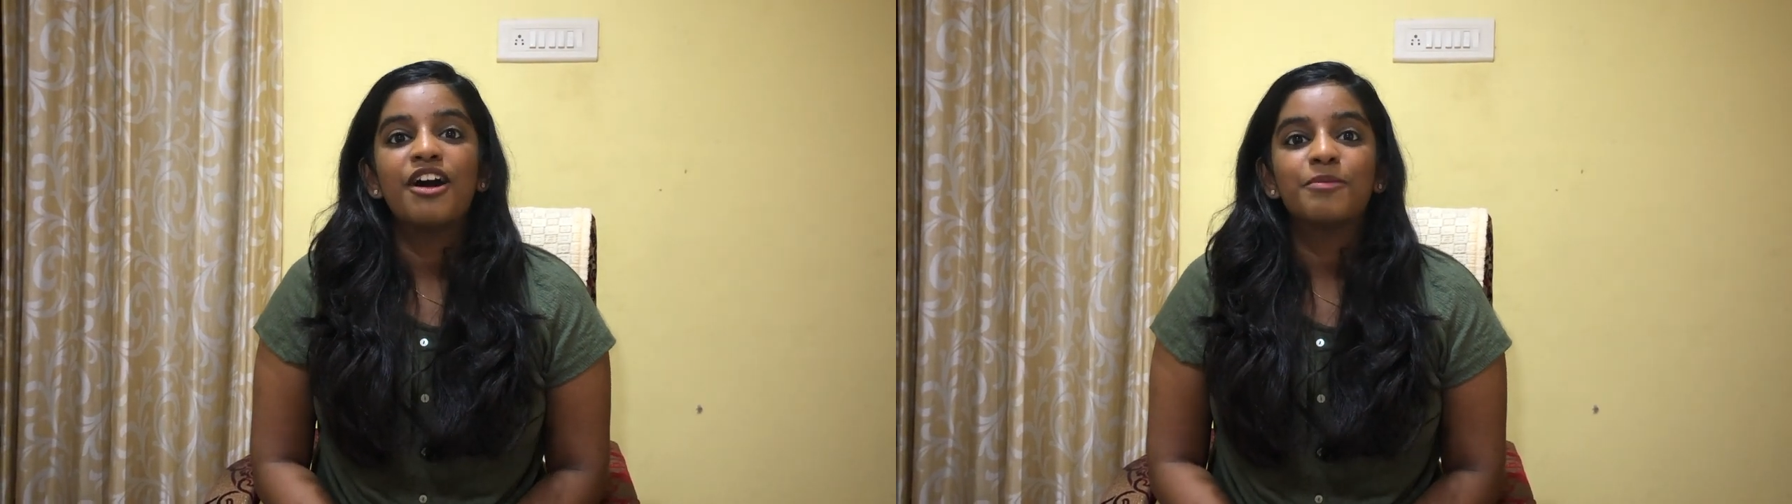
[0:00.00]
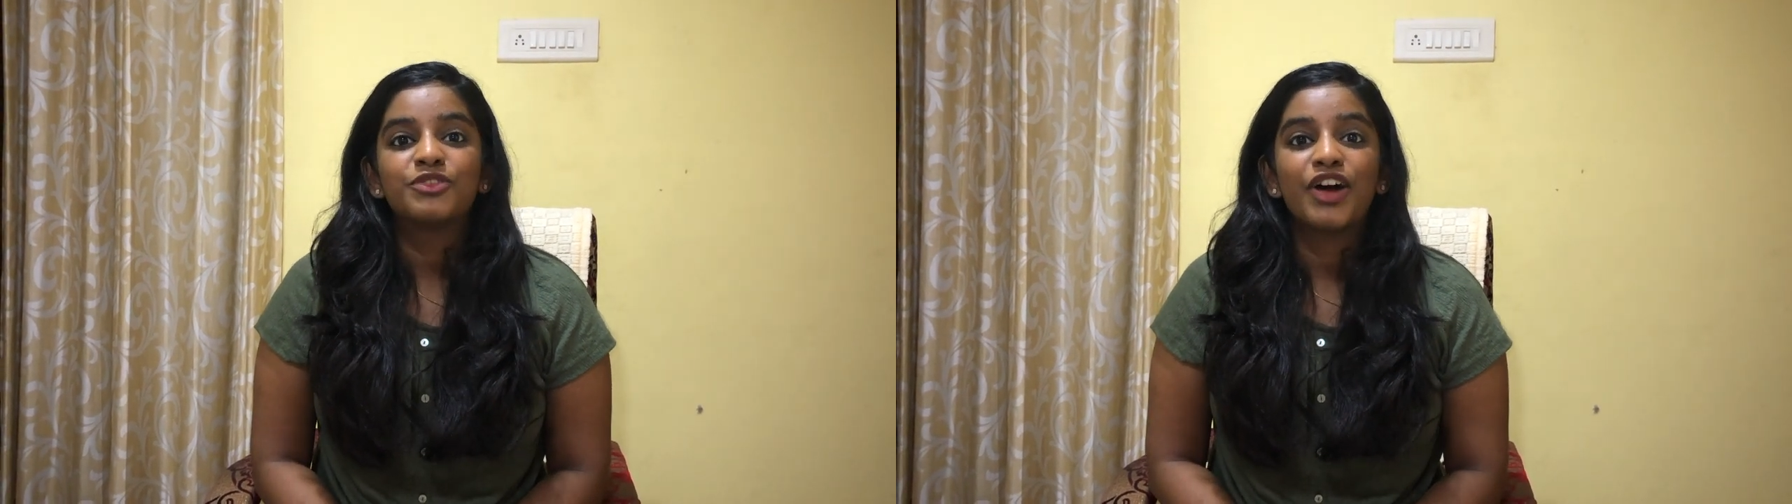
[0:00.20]

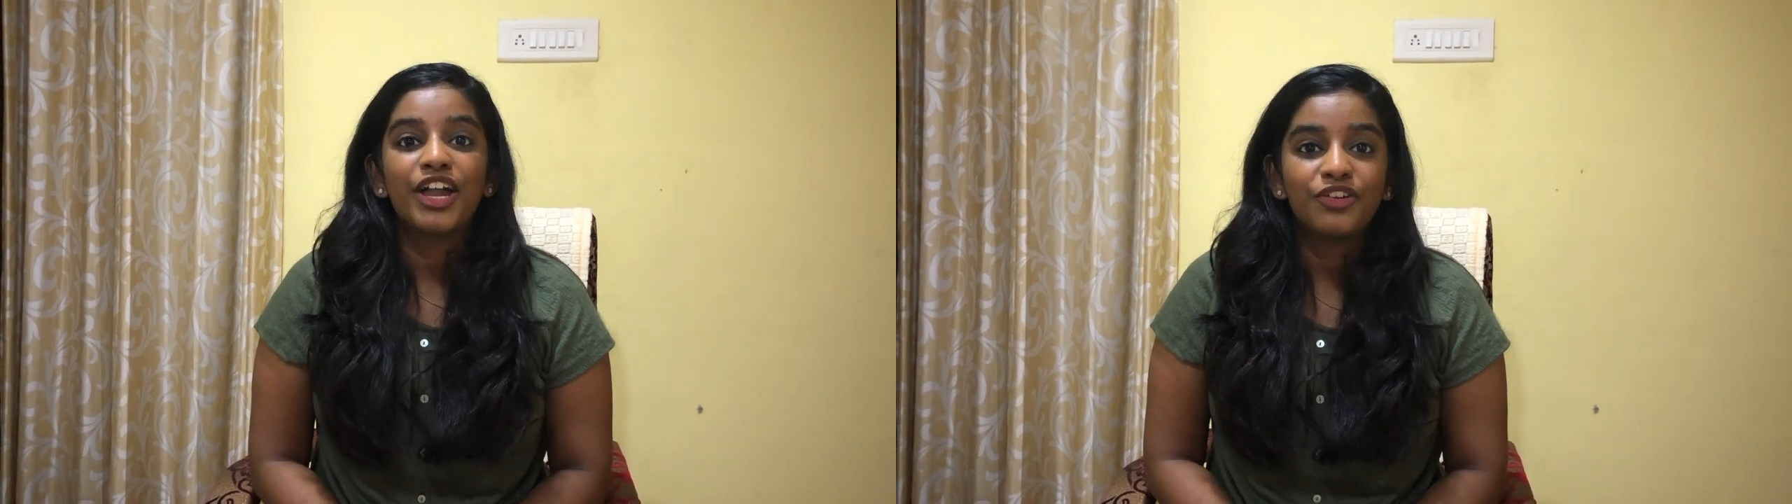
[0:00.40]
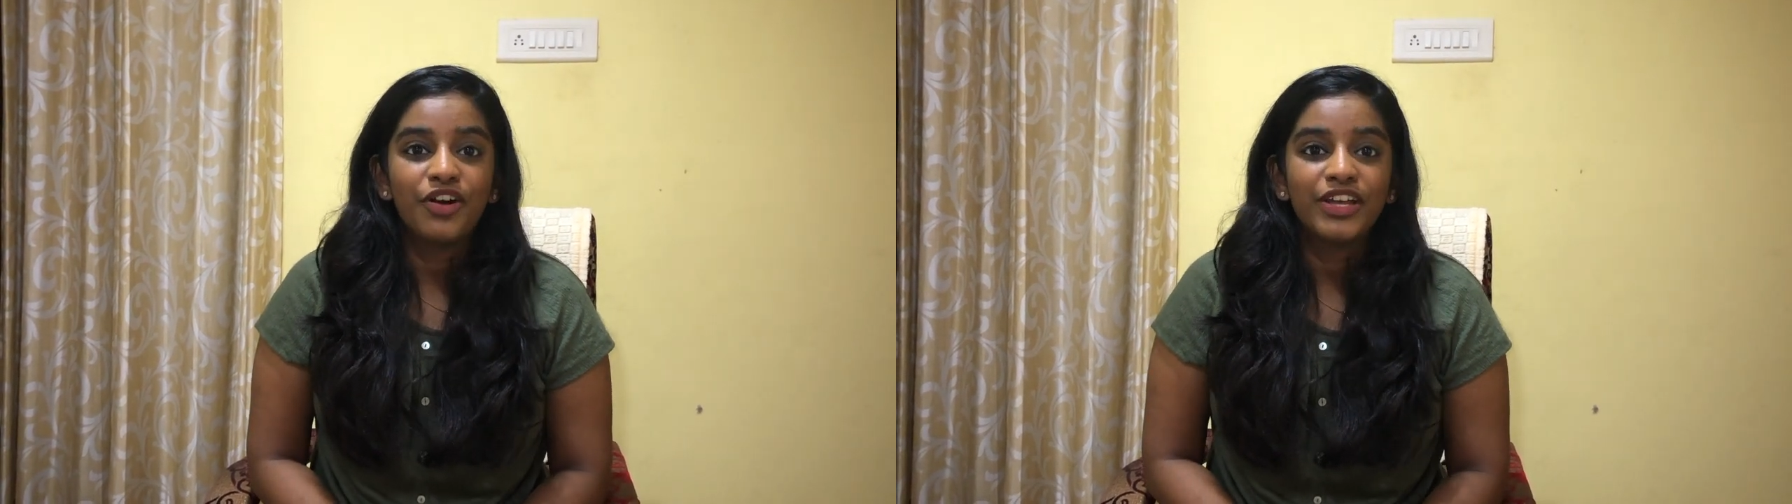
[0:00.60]
so
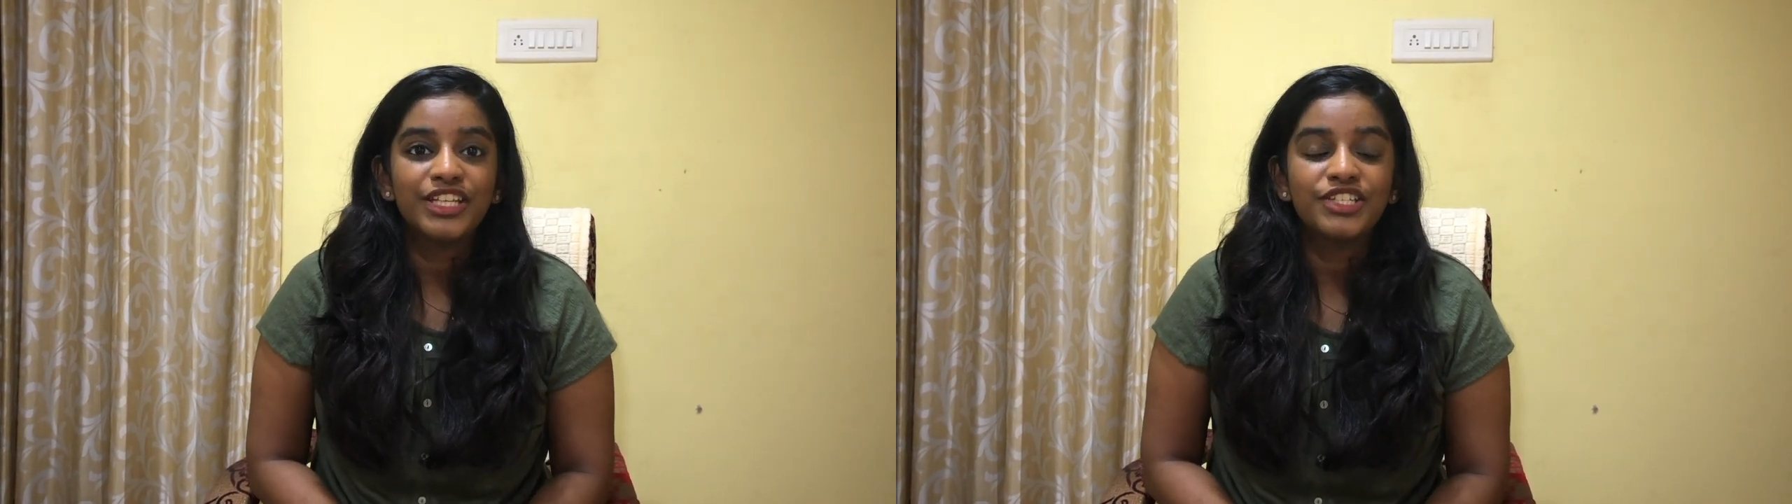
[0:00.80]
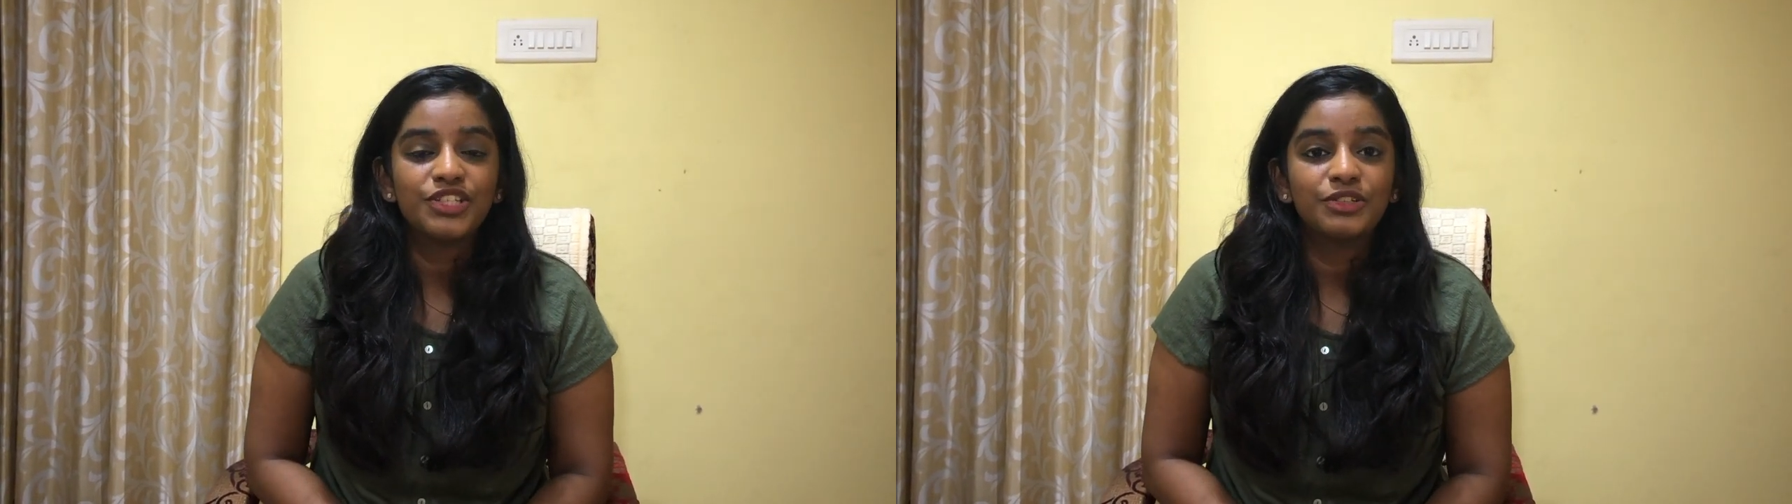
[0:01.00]
I got into